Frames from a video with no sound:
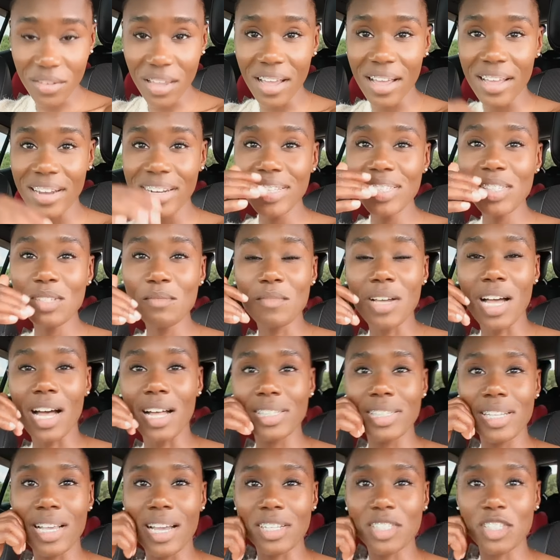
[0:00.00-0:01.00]
I need some
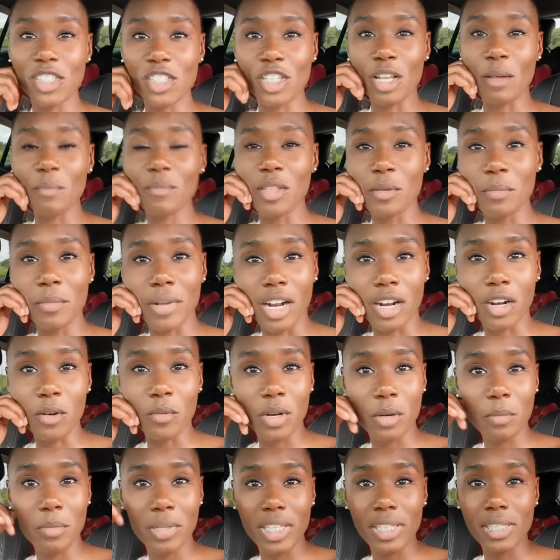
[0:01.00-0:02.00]
contacts or something, but I don't
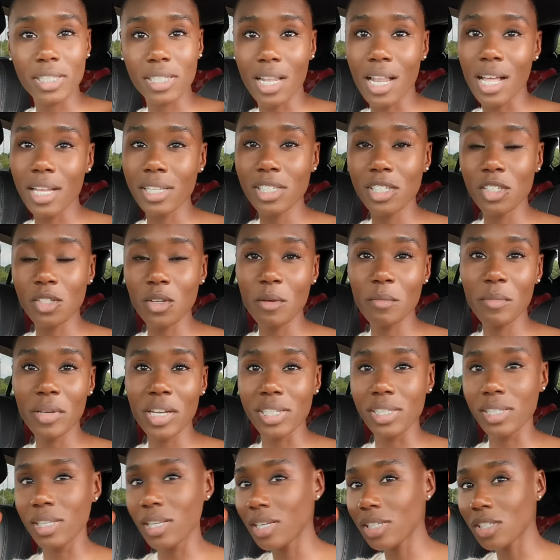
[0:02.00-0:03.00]
wanna put these glasses on
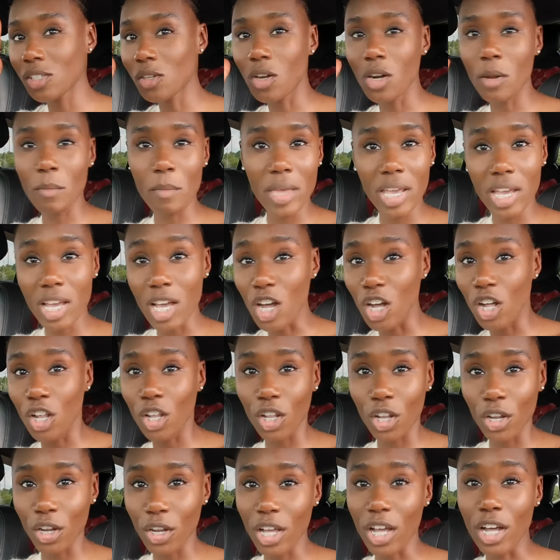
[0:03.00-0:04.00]
because then it's gonna make
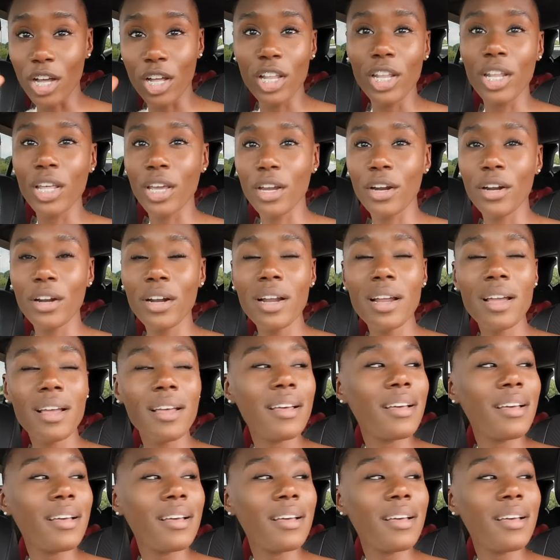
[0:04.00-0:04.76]
a glare.